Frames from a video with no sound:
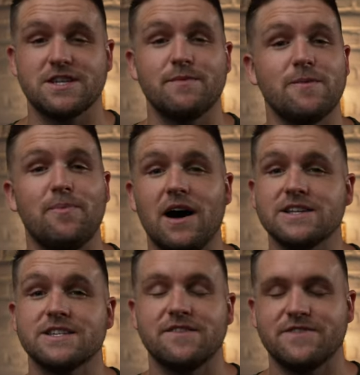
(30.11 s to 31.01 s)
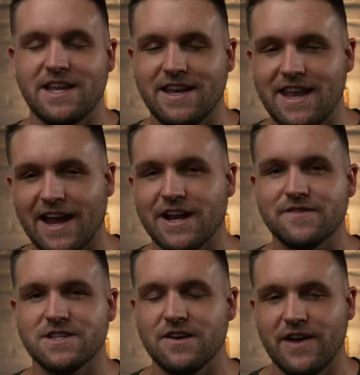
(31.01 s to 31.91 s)
some of the positives and
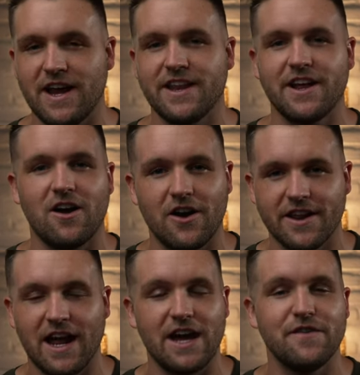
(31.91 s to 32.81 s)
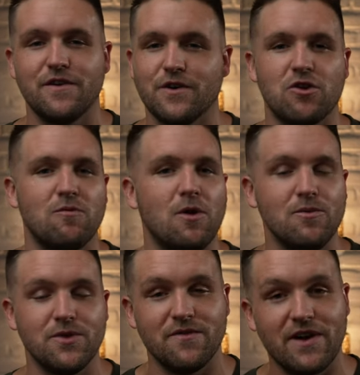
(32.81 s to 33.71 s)
negatives of editing on an iPhone or a
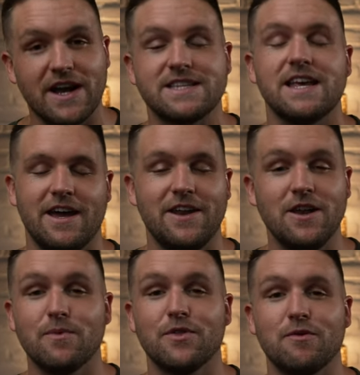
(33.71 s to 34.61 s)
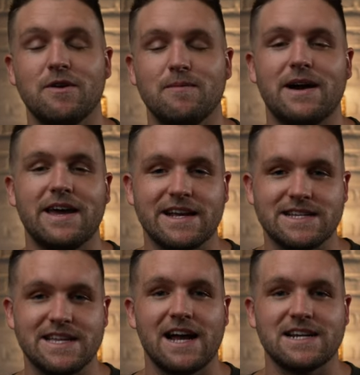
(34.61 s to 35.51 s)
mobile device, and number three, my
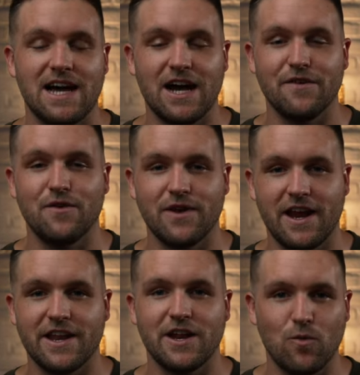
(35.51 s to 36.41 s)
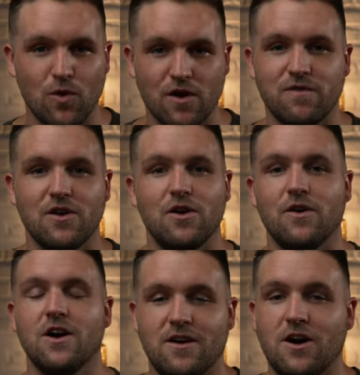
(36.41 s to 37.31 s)
exact iPhone editing workflow,
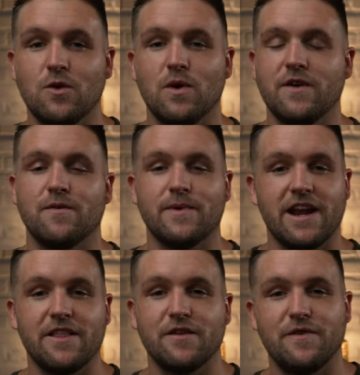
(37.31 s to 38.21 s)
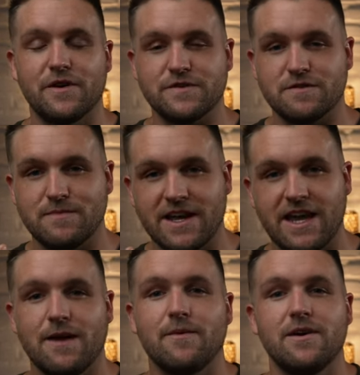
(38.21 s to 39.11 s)
all the way from getting the photos from my
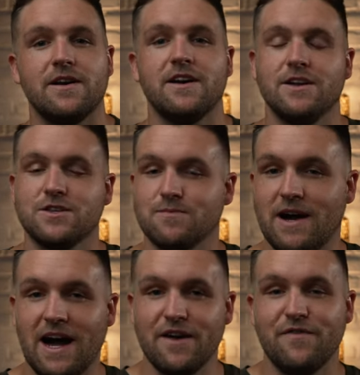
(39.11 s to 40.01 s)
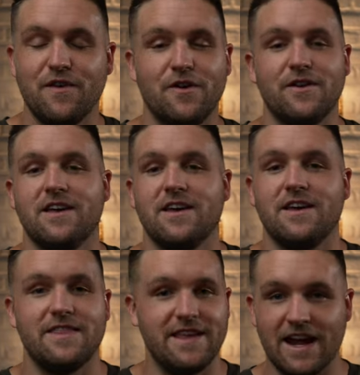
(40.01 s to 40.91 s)
camera to my iPhone,
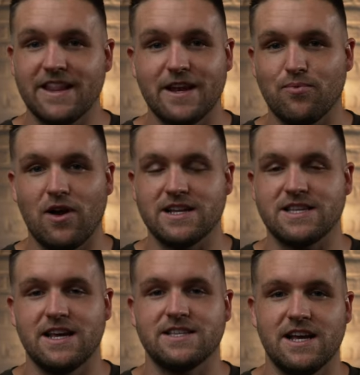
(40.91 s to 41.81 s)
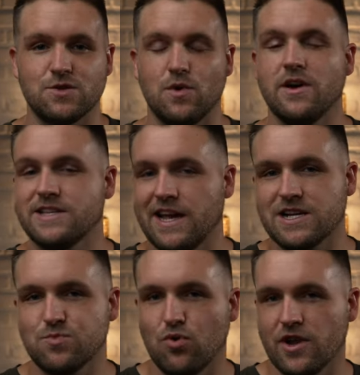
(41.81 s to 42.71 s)
the editing process, as well as
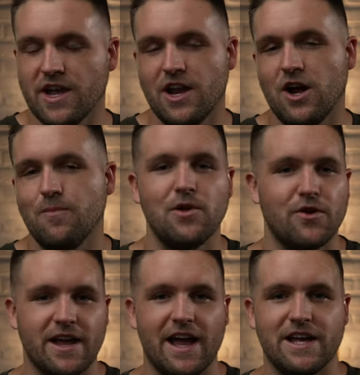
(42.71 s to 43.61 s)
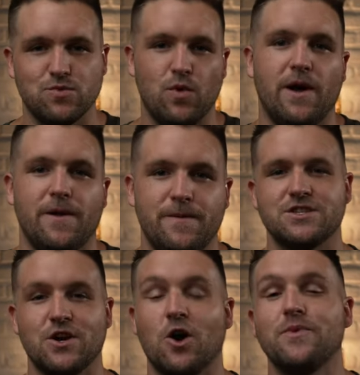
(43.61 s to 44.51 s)
exporting and uploading as well.
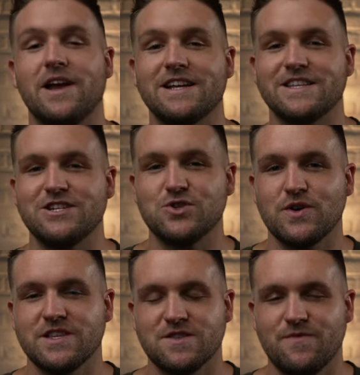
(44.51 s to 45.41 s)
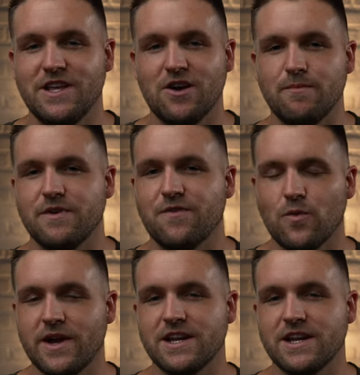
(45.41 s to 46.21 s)
So I hope you guys enjoyed this video. And before we